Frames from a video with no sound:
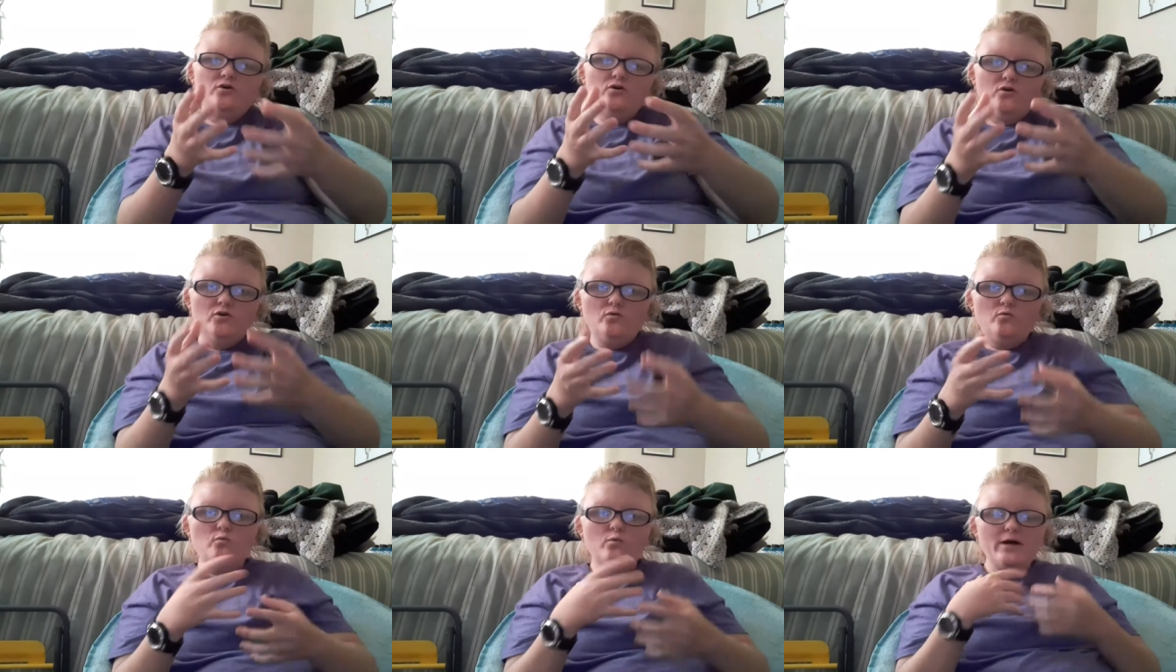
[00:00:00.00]

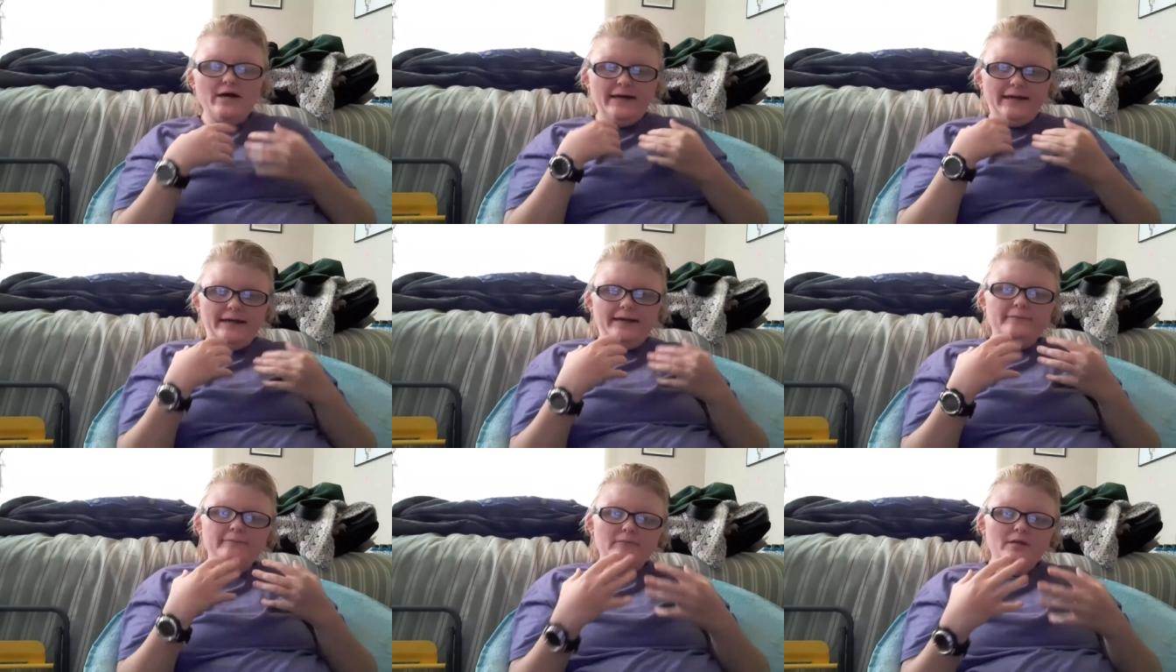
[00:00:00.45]
her
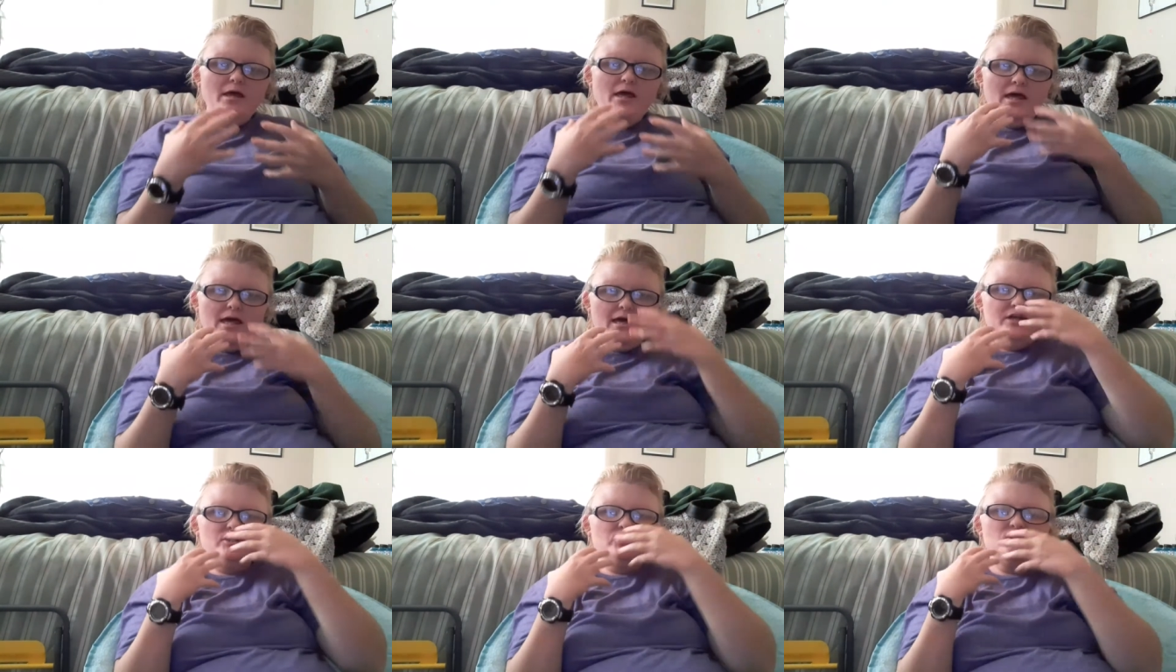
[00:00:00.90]
way
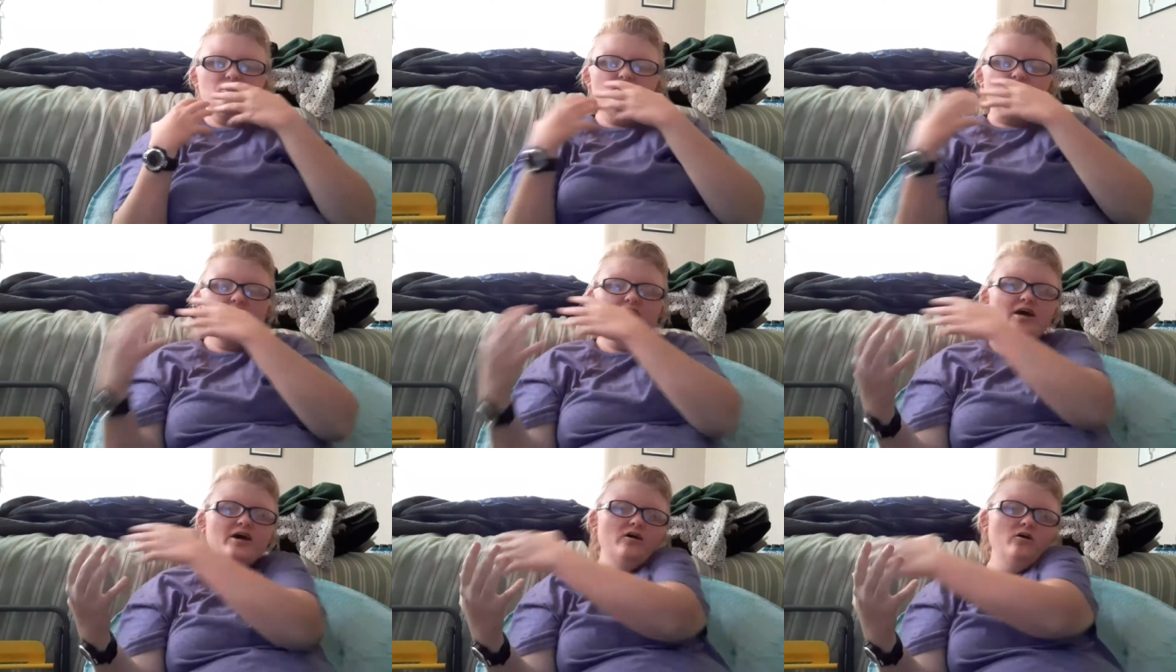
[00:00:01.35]
and
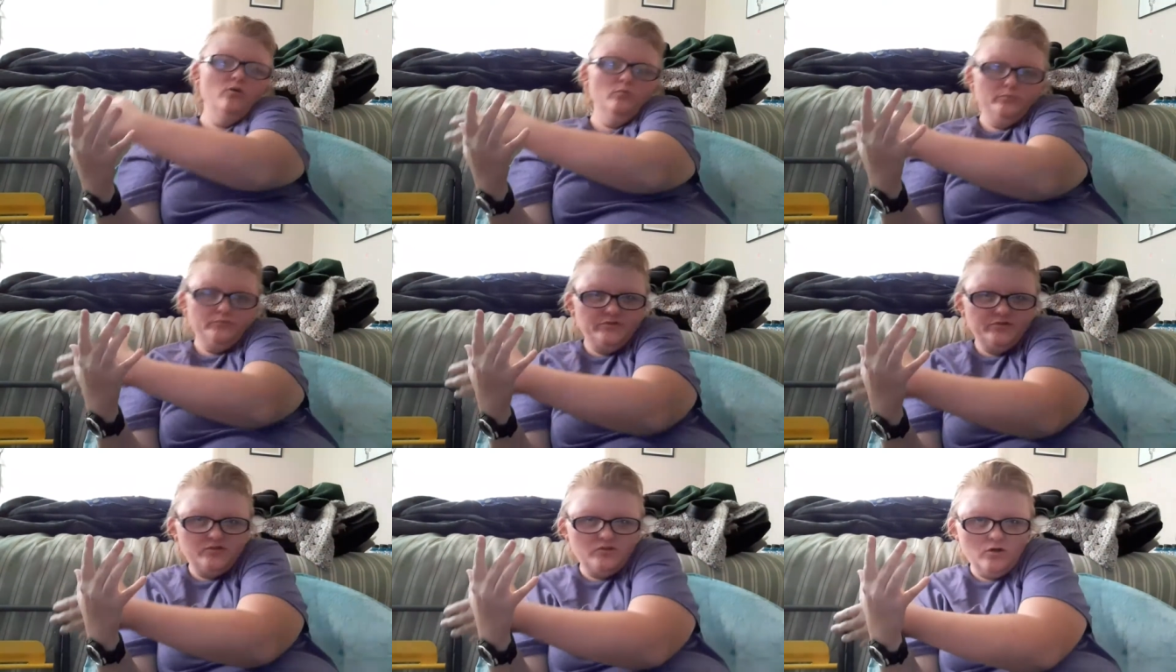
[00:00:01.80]
she
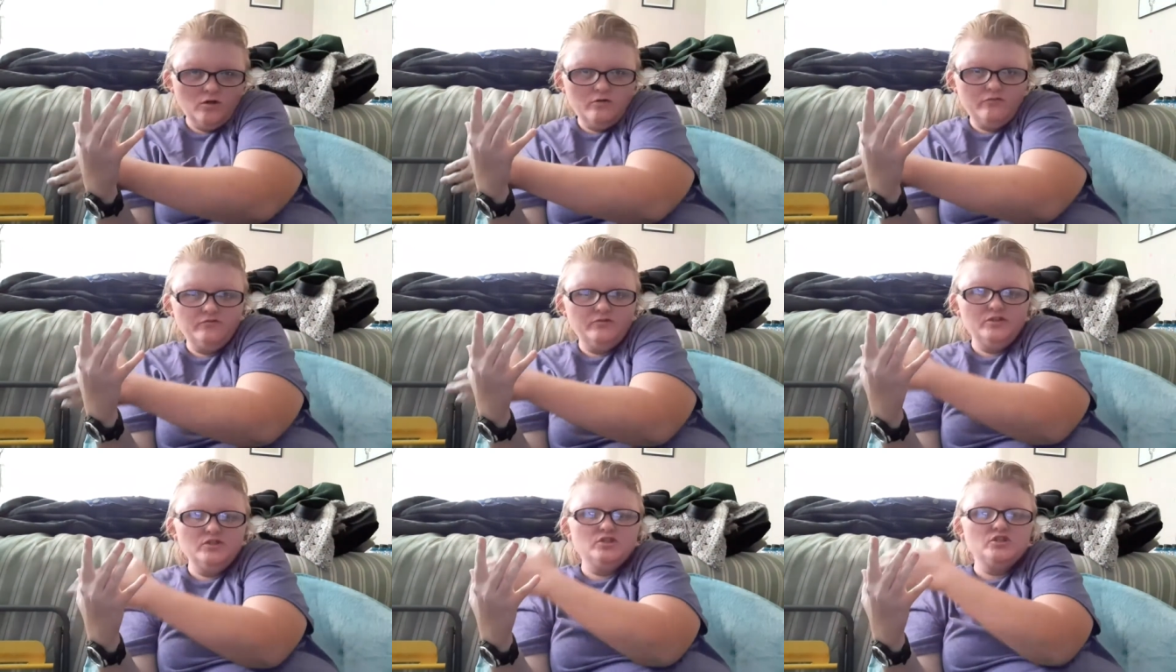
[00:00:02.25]
helped
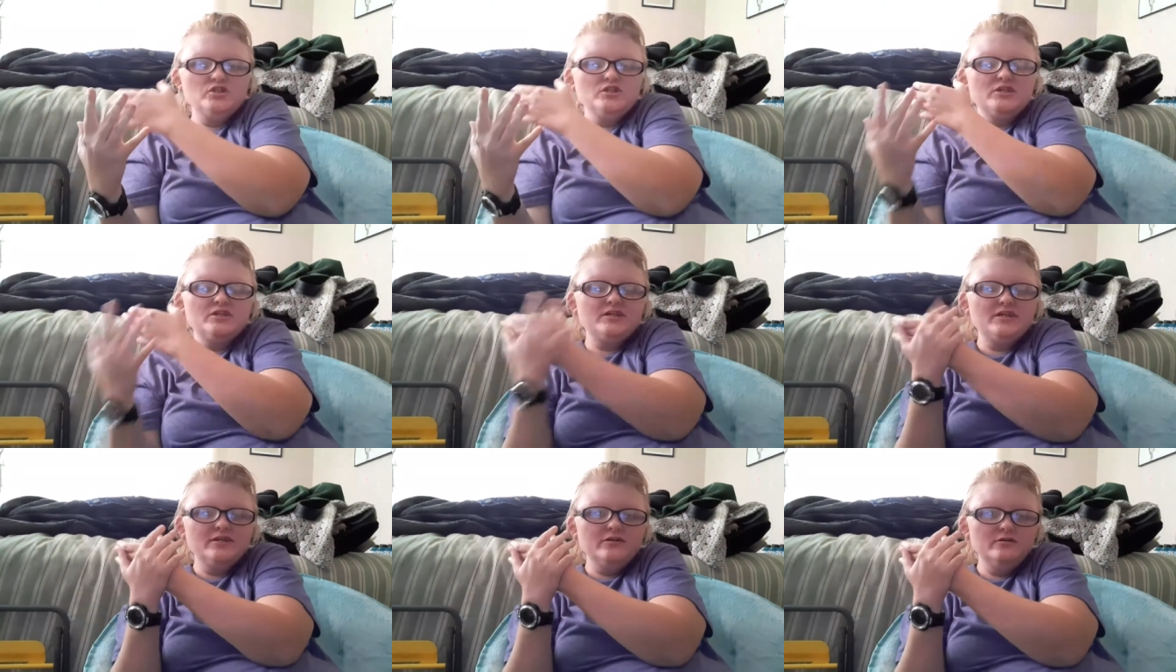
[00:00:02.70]
Starfleet.
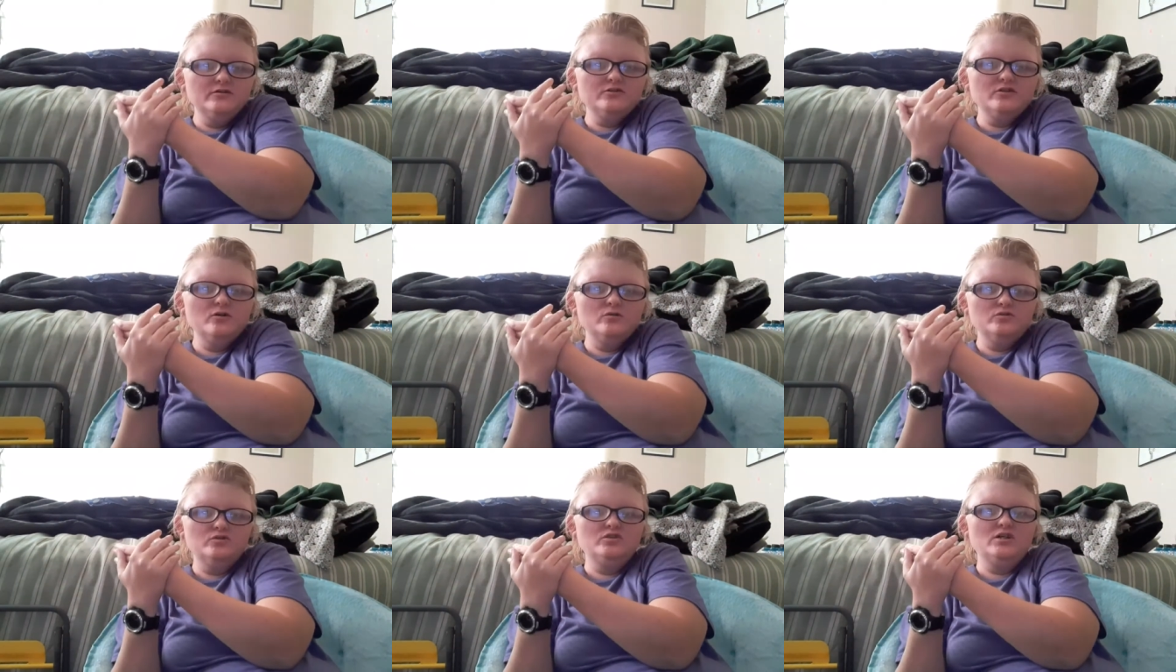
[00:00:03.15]
She
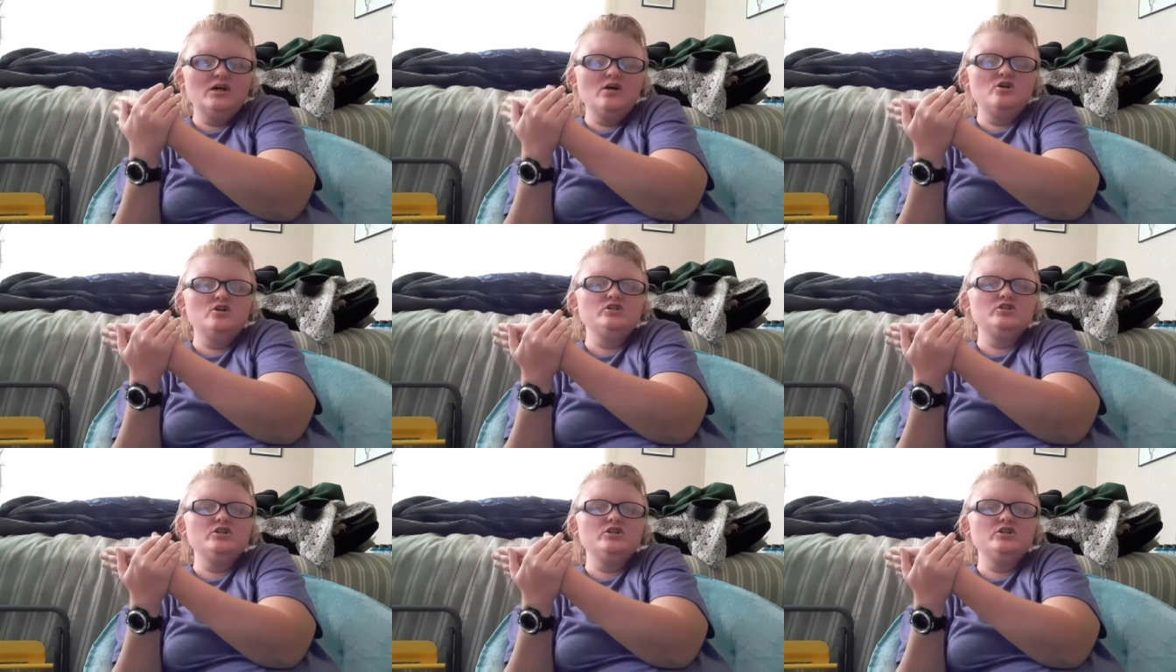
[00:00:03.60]
killed Osira.